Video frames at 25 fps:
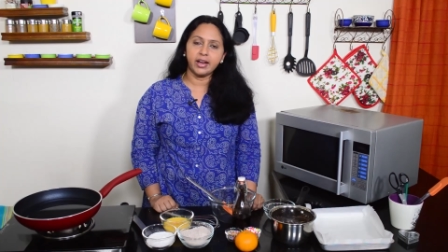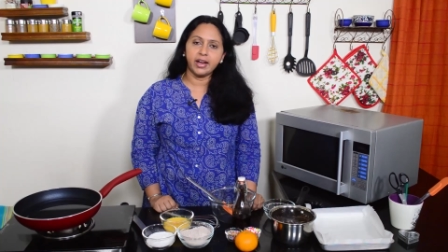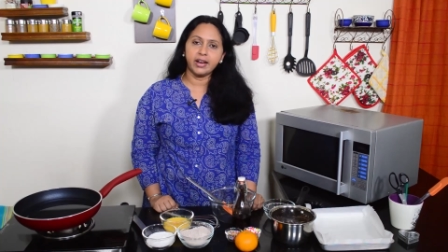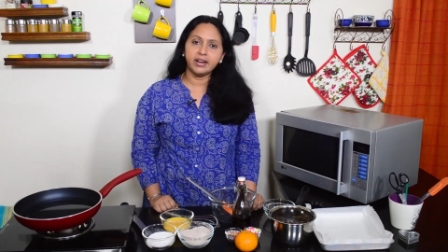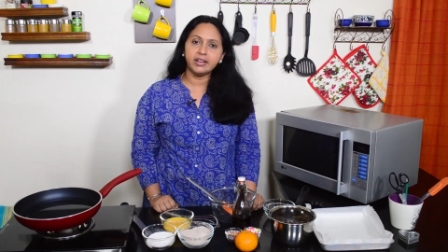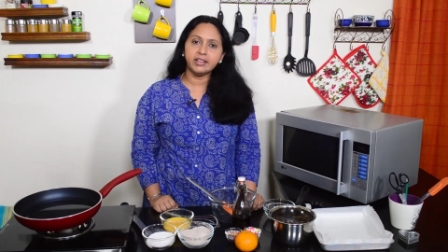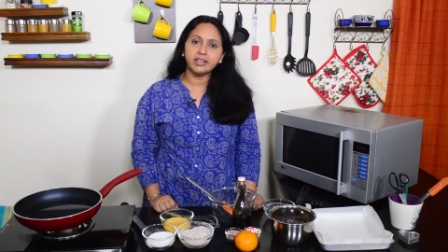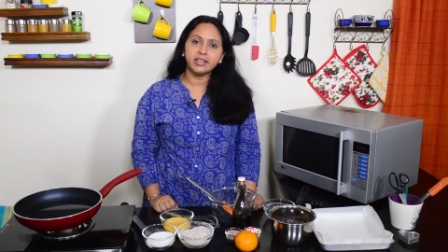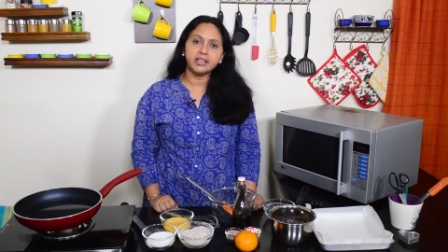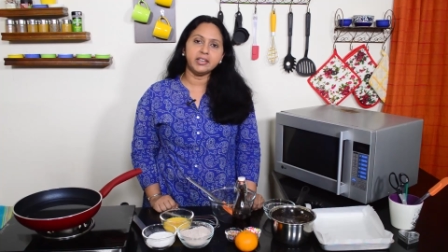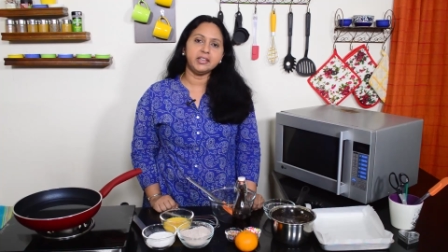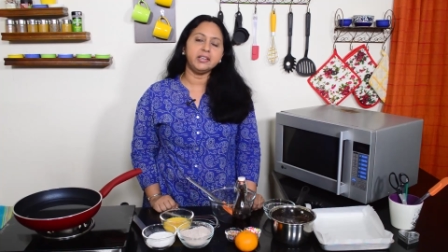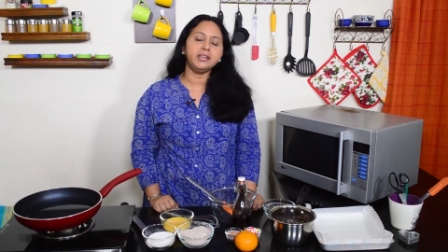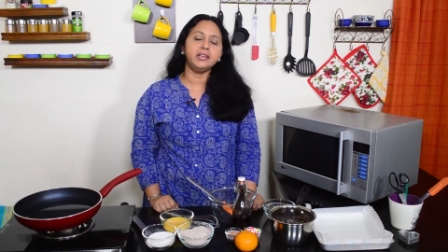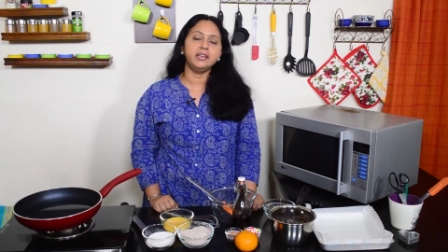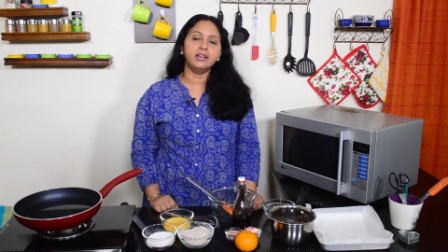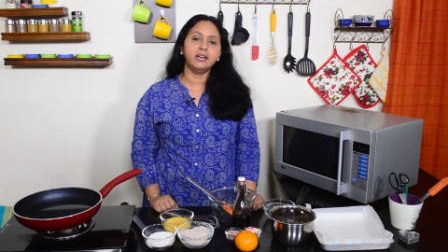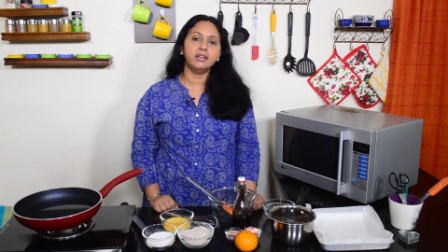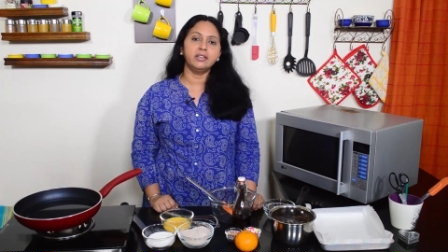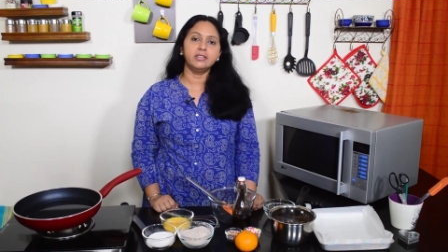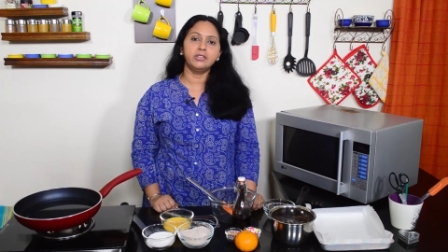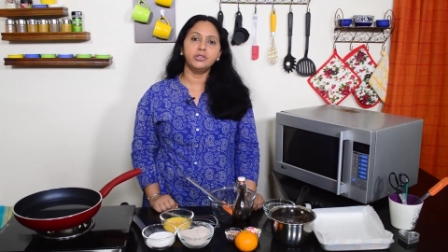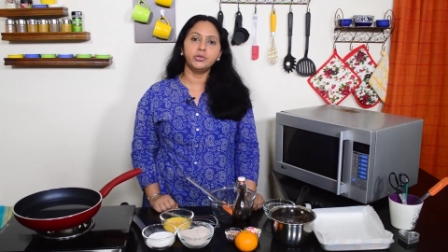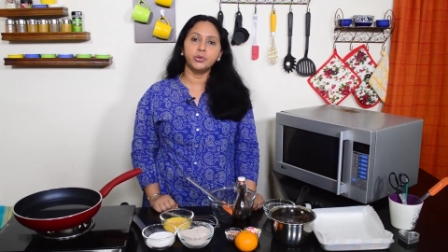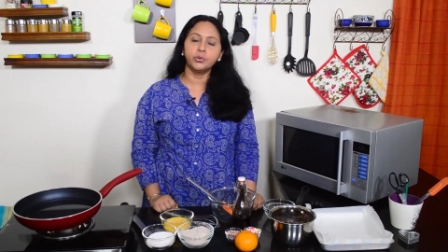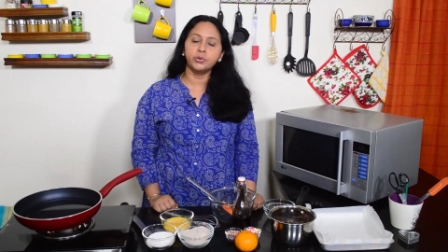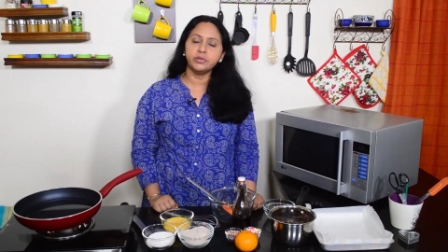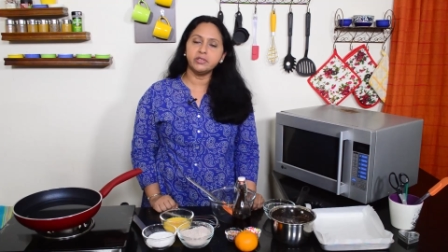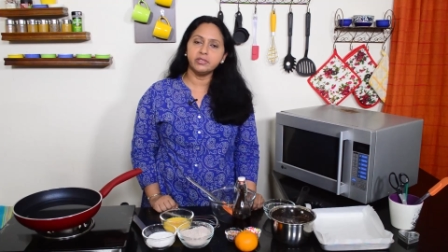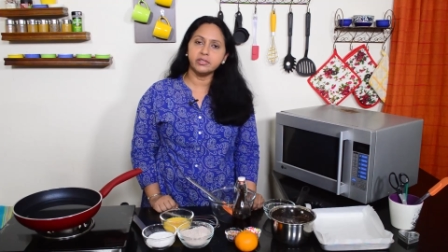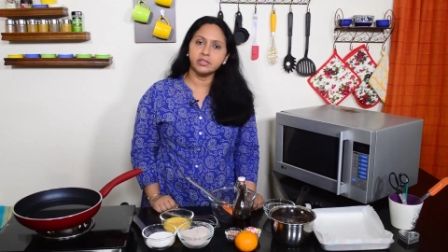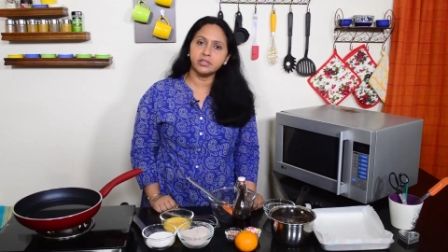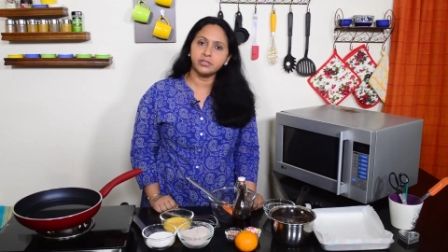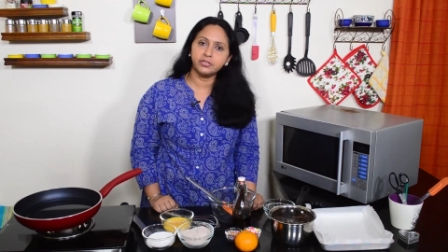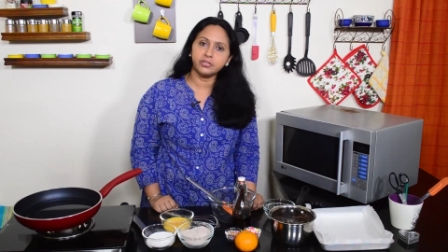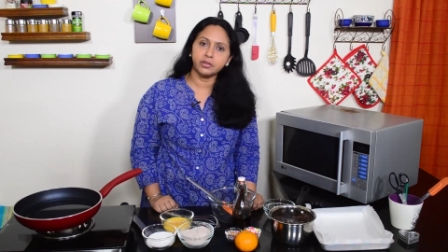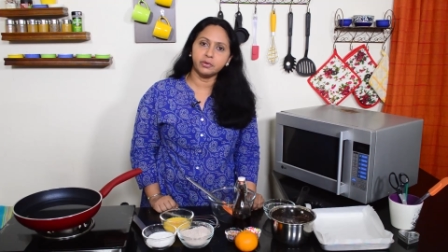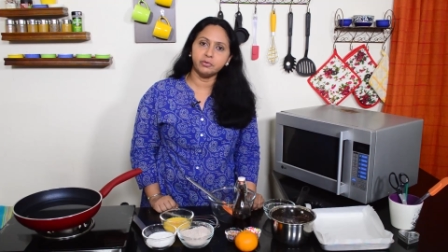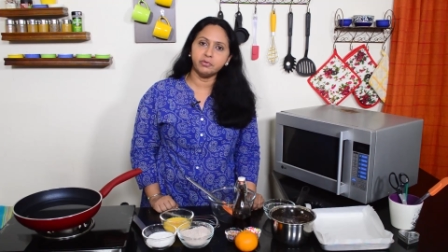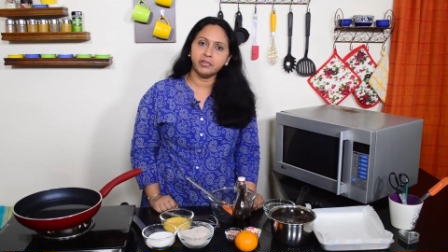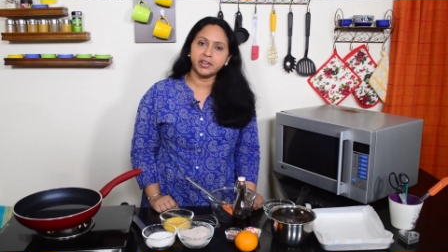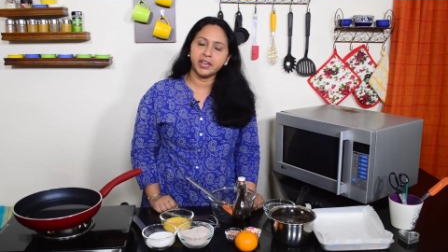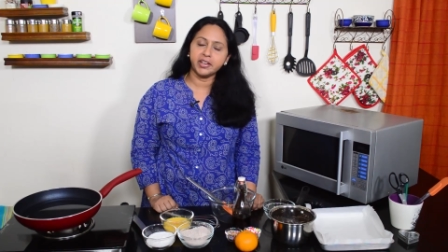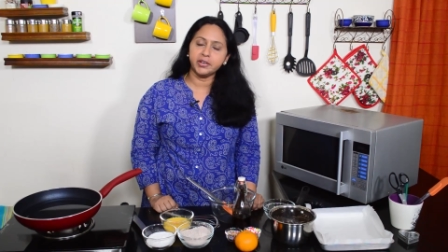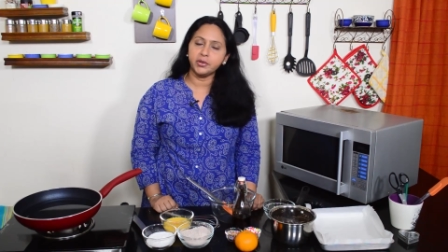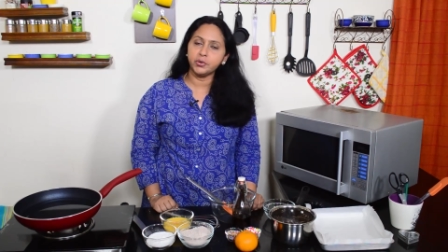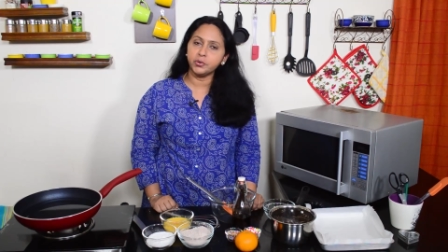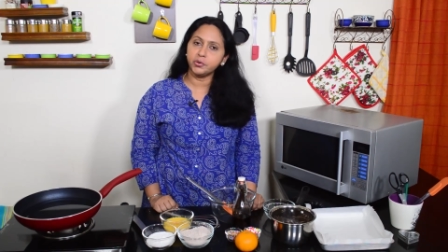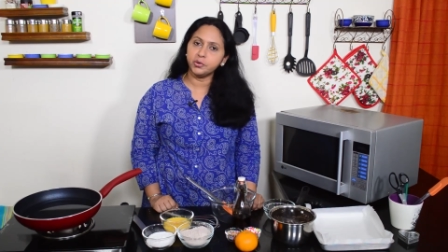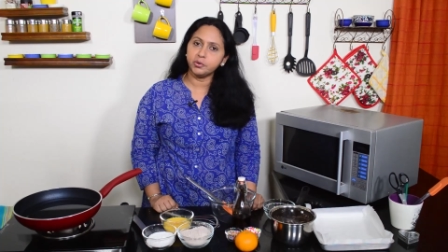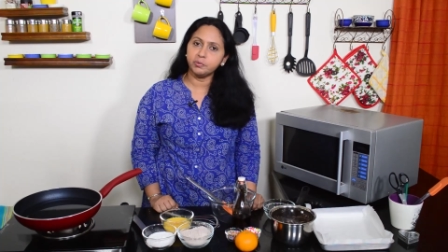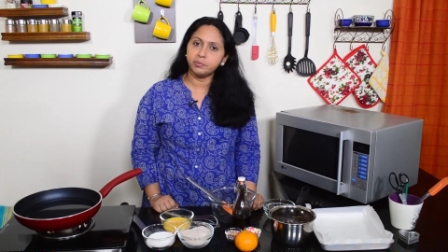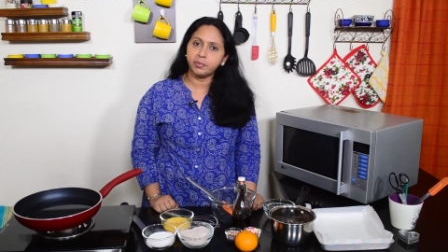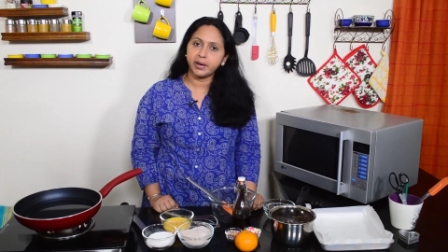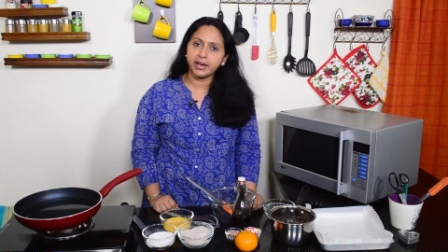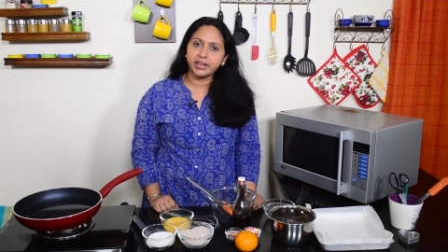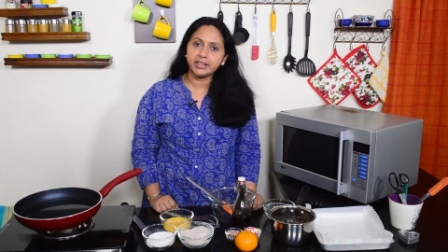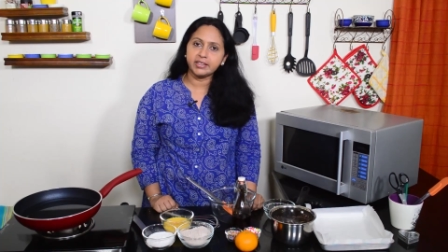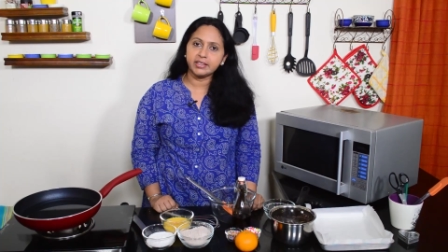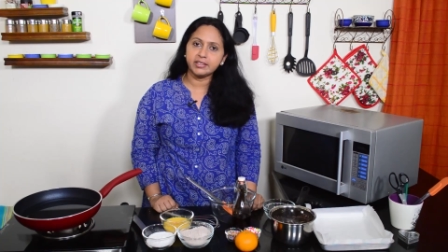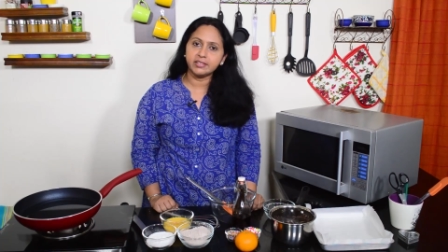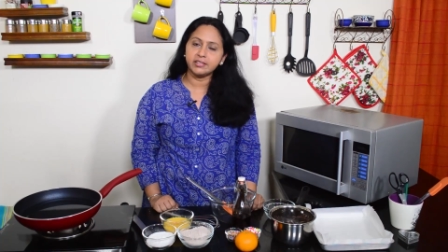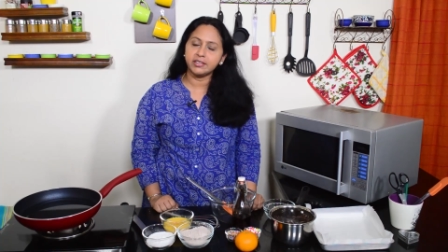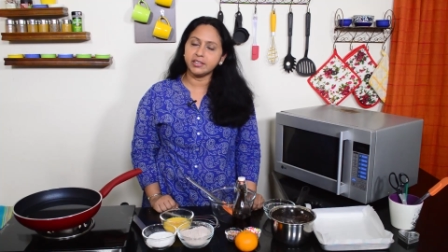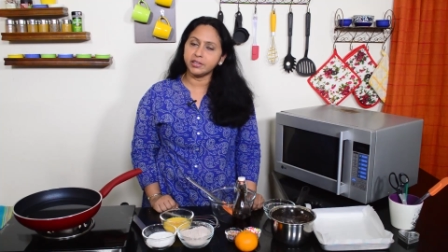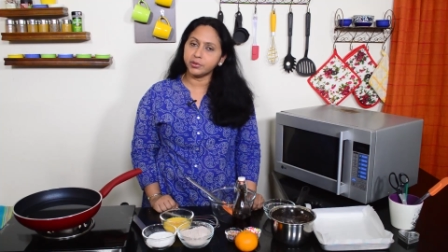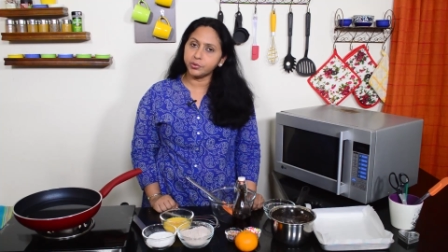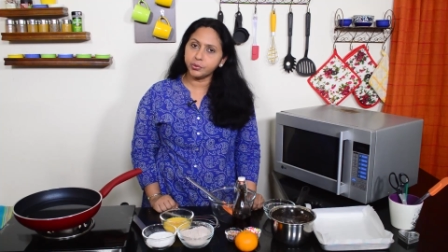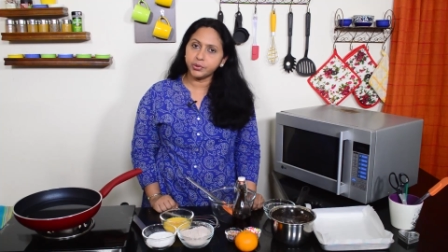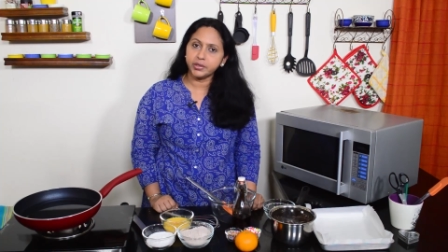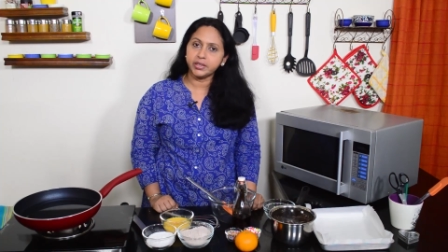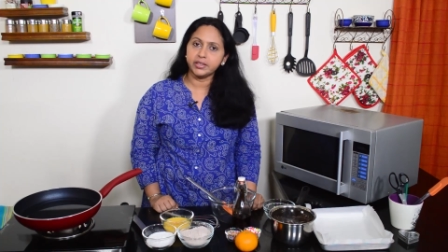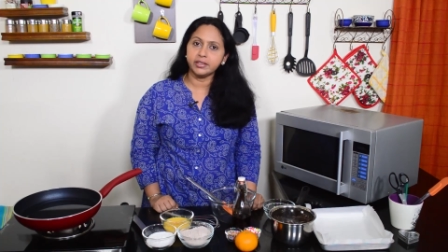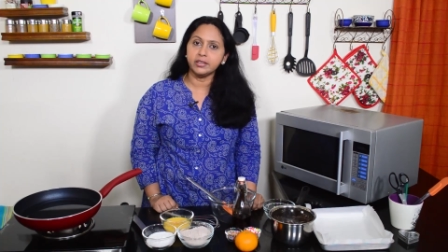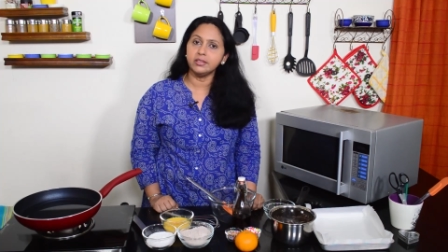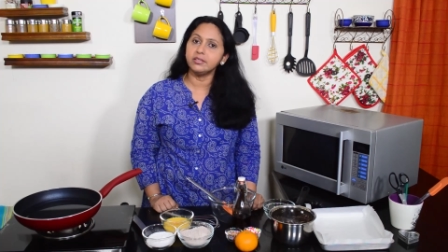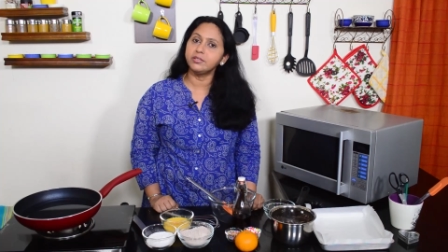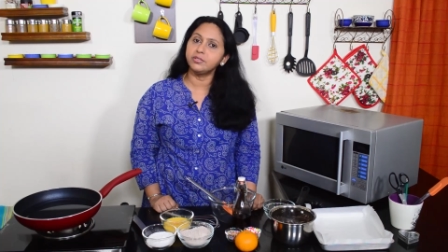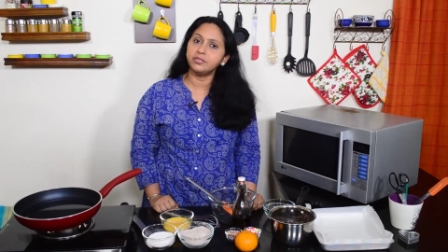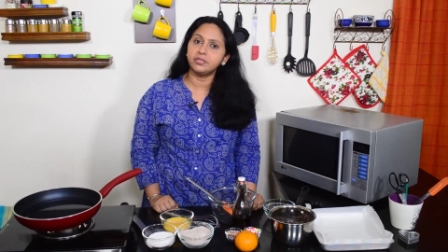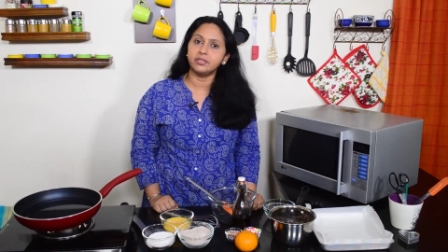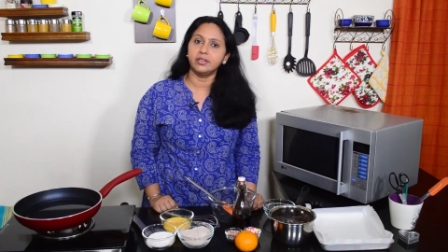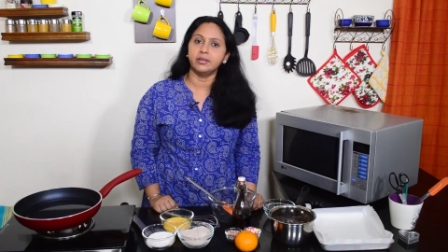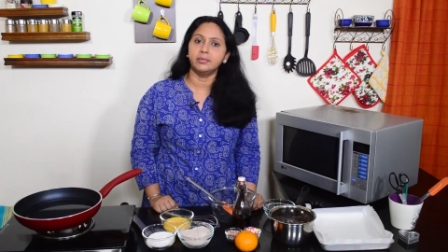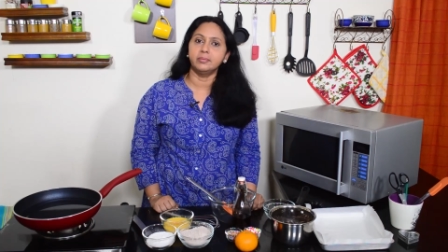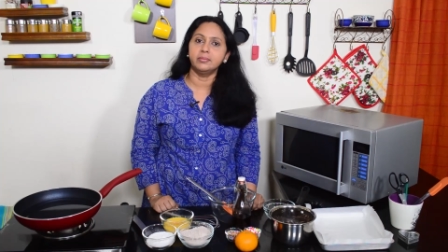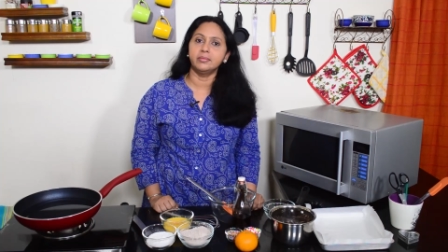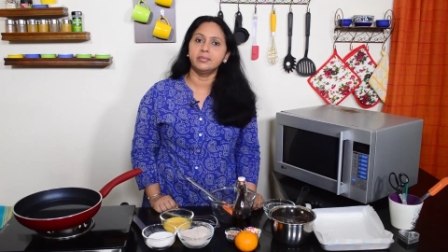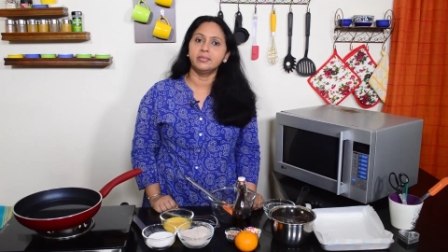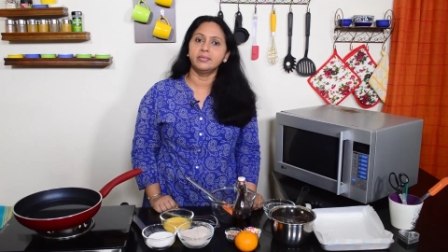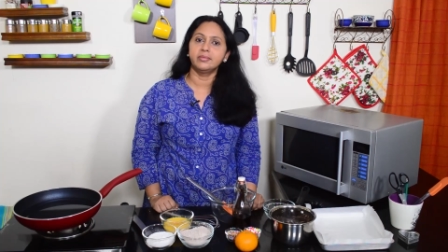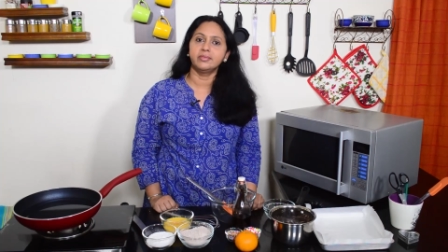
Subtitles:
and the sources from where you could buy these ingredients from.